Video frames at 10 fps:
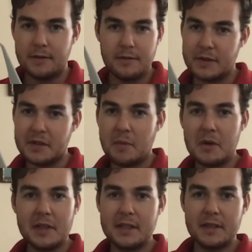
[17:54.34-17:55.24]
For some
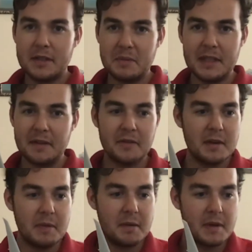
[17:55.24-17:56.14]
reason, to be different,
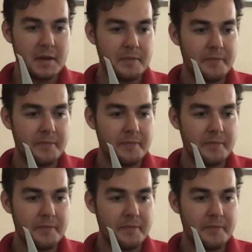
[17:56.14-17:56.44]
maybe.